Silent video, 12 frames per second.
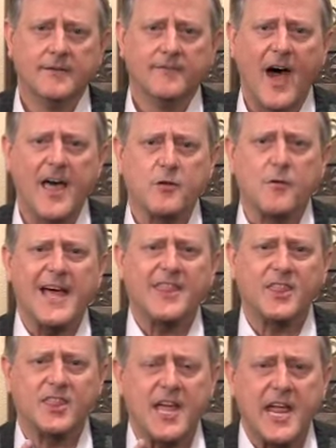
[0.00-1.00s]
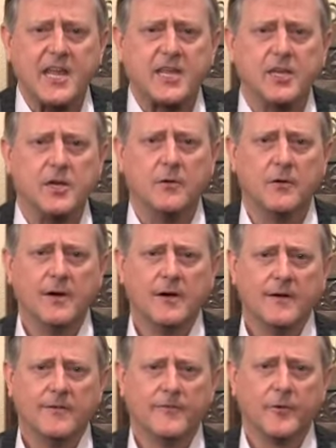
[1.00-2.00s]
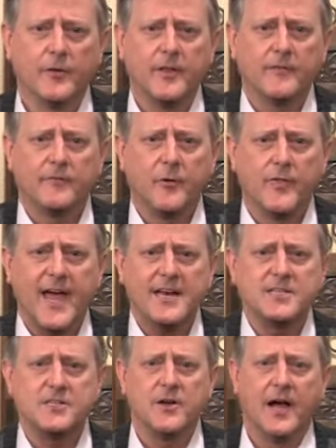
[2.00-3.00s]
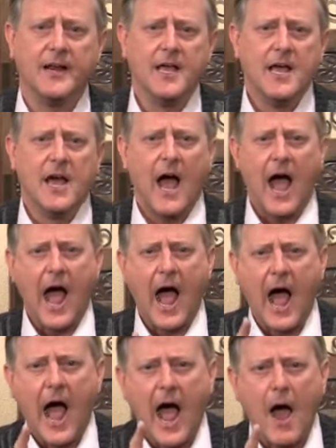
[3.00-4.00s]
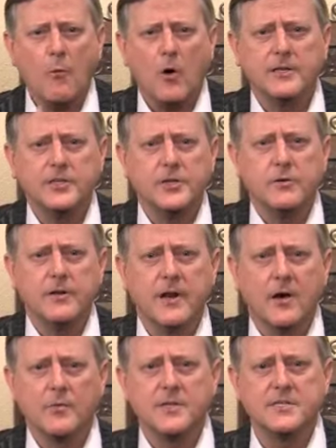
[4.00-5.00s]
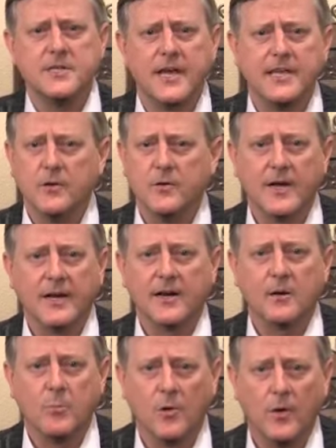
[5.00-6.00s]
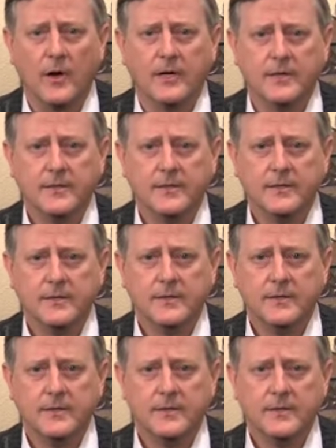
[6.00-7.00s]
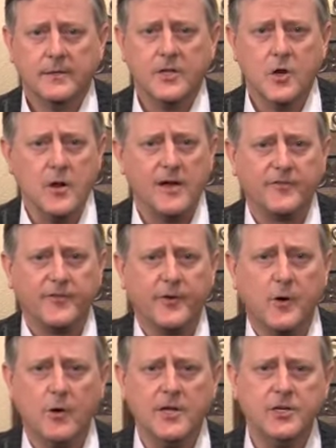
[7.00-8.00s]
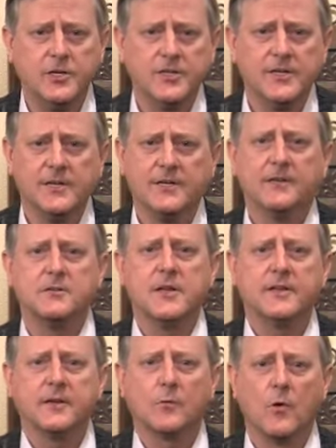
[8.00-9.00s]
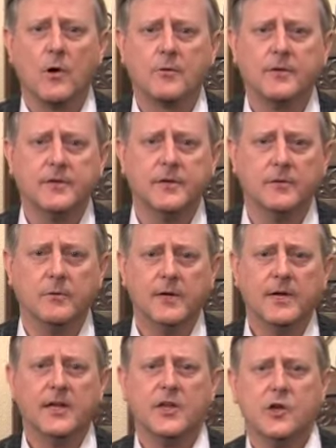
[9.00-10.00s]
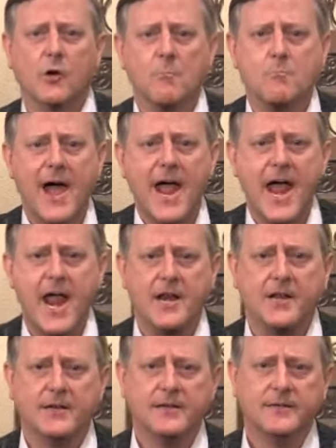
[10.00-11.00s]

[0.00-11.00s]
Father, I thank you for, the, for that son. I want you to know this day you're not a little boy. You're not foolish. There's nothing wrong with you. You're a man.